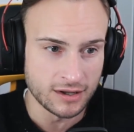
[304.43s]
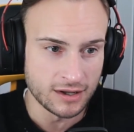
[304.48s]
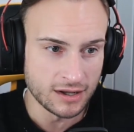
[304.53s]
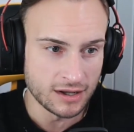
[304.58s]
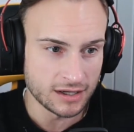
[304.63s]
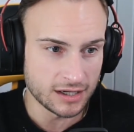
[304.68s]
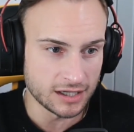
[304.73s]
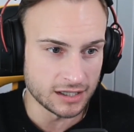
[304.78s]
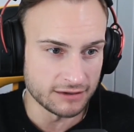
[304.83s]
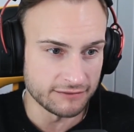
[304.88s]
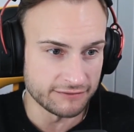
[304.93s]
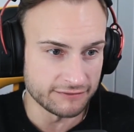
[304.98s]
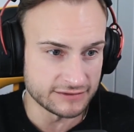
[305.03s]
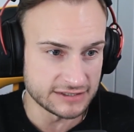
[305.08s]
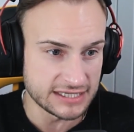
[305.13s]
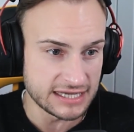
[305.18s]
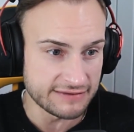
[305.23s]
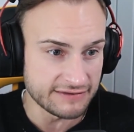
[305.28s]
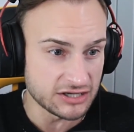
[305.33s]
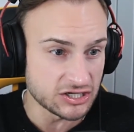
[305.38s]
kind of
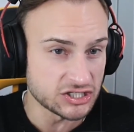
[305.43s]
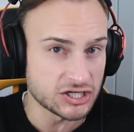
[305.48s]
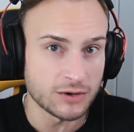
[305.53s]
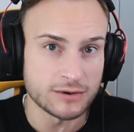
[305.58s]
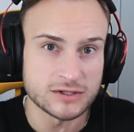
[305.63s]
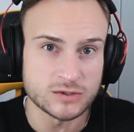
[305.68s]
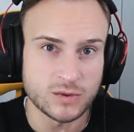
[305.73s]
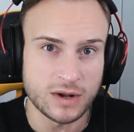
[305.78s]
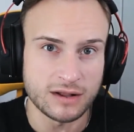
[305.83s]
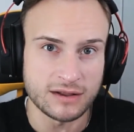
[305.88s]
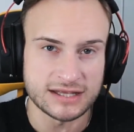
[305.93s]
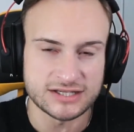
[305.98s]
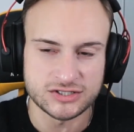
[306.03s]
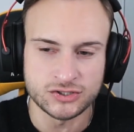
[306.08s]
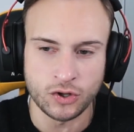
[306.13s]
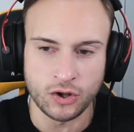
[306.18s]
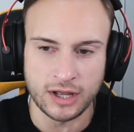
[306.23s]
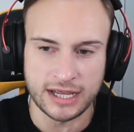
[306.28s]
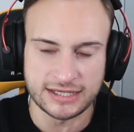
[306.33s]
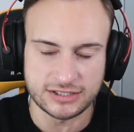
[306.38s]
TV show as well. It's
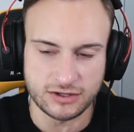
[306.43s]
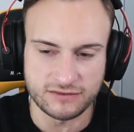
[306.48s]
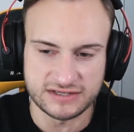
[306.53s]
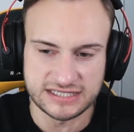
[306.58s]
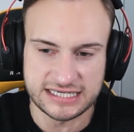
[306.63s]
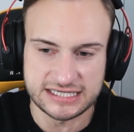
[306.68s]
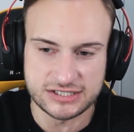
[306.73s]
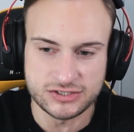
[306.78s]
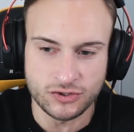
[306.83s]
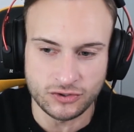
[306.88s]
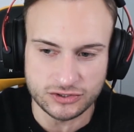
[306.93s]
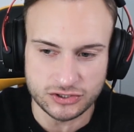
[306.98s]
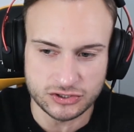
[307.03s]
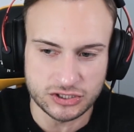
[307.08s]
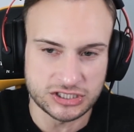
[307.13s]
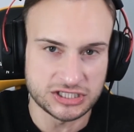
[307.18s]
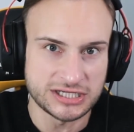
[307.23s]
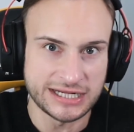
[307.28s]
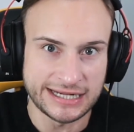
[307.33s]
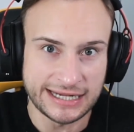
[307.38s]
obviously not
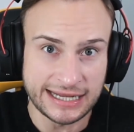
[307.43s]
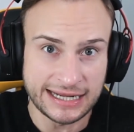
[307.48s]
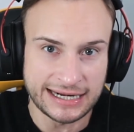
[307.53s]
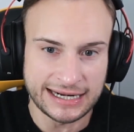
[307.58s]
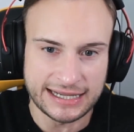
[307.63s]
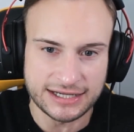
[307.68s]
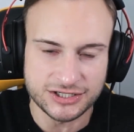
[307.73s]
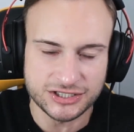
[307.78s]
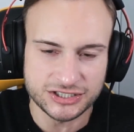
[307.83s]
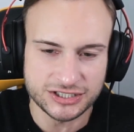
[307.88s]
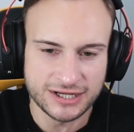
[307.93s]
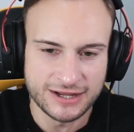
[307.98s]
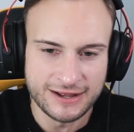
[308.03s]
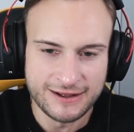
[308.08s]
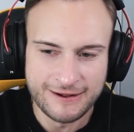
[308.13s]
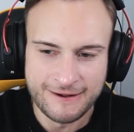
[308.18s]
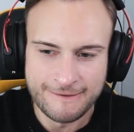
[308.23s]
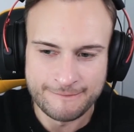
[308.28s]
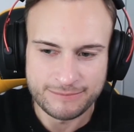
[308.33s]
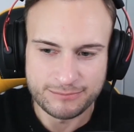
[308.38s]
traditionally in English,
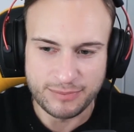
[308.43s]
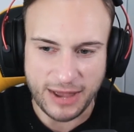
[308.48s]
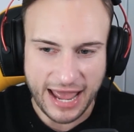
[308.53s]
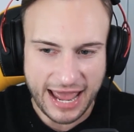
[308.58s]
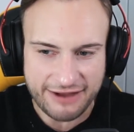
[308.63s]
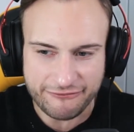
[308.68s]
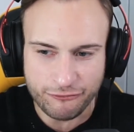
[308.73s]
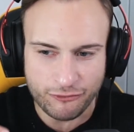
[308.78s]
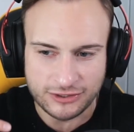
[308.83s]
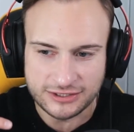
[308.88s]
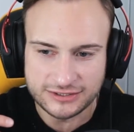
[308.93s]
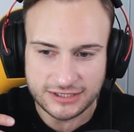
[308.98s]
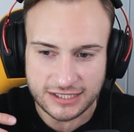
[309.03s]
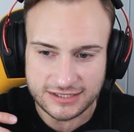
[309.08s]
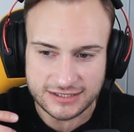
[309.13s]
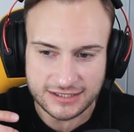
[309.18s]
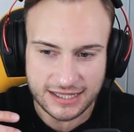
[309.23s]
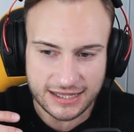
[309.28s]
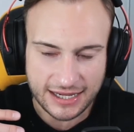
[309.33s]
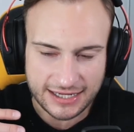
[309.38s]
but everyone
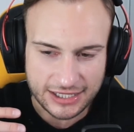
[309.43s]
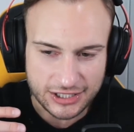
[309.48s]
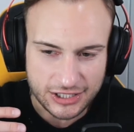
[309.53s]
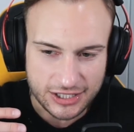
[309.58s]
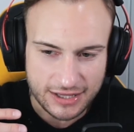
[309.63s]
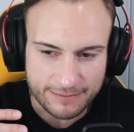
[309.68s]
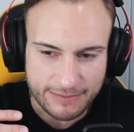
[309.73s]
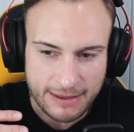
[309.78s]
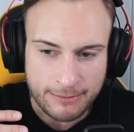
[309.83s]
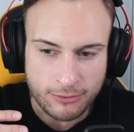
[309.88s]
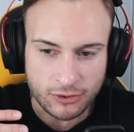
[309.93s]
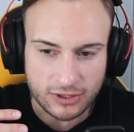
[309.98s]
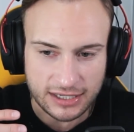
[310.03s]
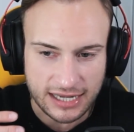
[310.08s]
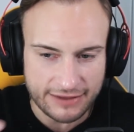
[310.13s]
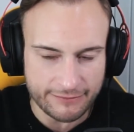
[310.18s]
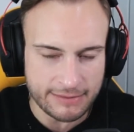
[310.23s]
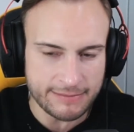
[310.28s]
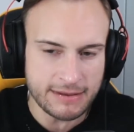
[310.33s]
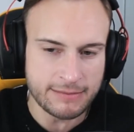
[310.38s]
doesn't like. People
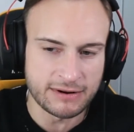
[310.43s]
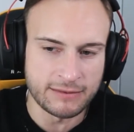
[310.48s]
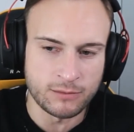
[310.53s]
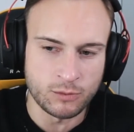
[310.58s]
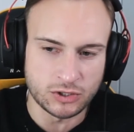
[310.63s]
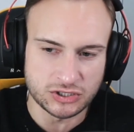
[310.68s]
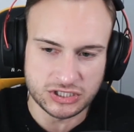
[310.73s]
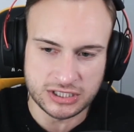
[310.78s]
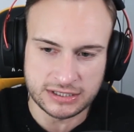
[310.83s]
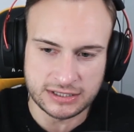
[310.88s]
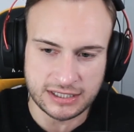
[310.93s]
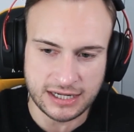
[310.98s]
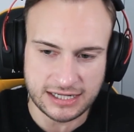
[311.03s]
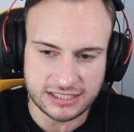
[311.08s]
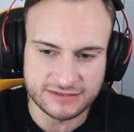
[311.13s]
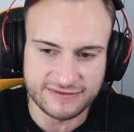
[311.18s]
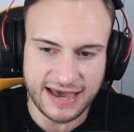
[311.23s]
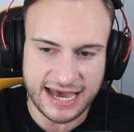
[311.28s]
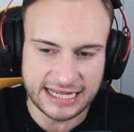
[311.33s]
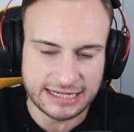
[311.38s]
have been watching the
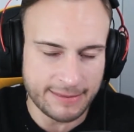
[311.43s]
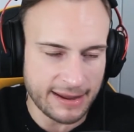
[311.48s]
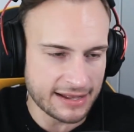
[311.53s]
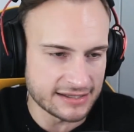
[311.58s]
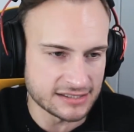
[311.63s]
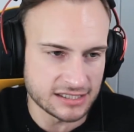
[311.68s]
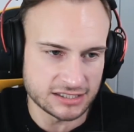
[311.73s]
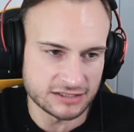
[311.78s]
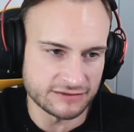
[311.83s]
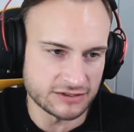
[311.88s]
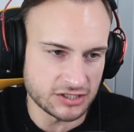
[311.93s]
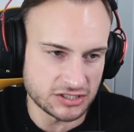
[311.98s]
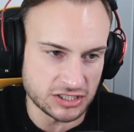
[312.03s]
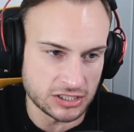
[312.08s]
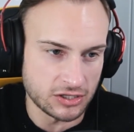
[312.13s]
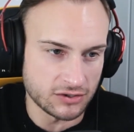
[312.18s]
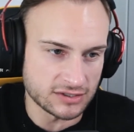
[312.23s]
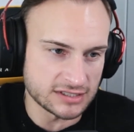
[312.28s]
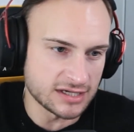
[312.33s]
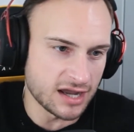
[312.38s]
likes of anime and such for such a
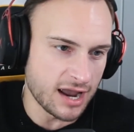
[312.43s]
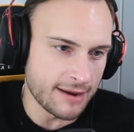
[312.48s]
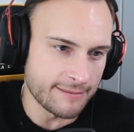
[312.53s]
long time